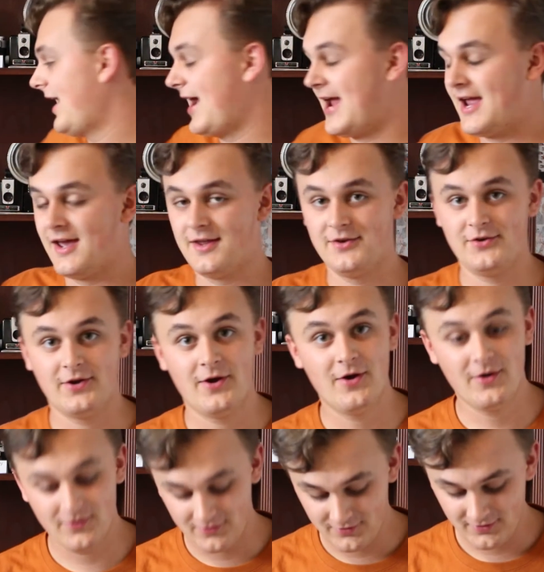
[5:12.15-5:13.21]
and
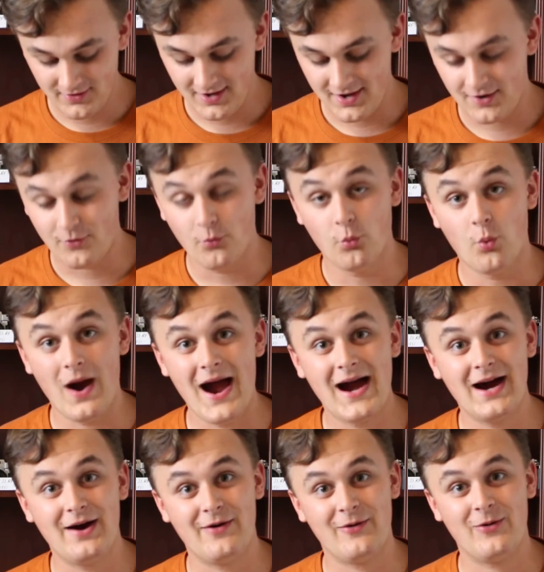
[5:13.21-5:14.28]

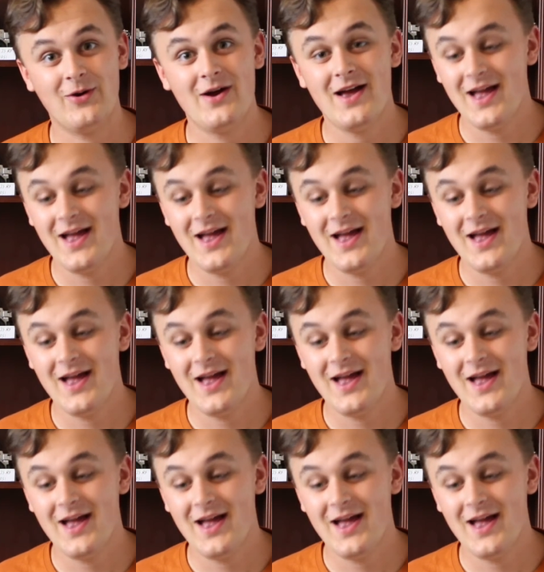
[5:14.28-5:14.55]
wow,